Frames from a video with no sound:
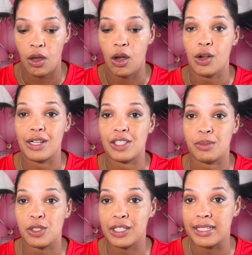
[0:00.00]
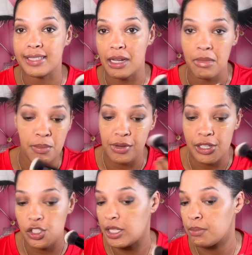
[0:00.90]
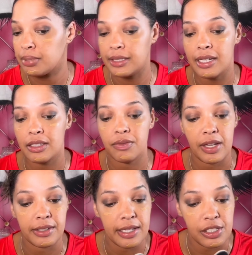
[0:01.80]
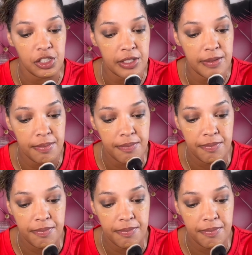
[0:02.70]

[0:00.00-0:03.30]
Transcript: All right, so I'm just gonna take my brush and blend out the foundation.